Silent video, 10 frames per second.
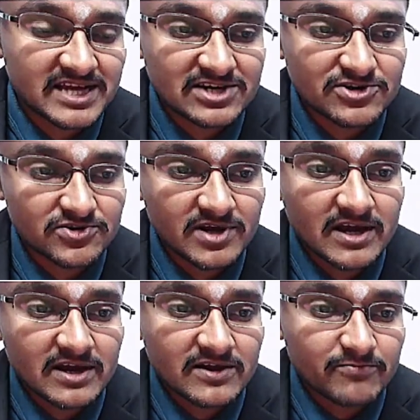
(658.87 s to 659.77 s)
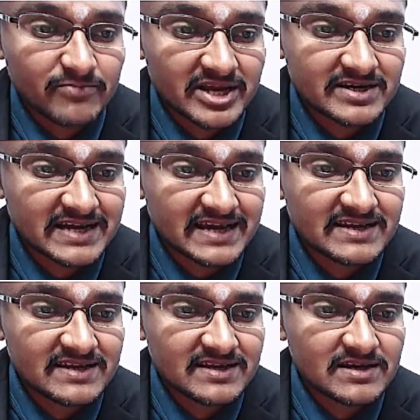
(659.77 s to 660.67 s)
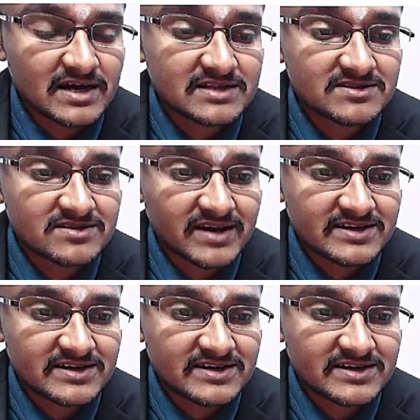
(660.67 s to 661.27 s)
childhood by tying a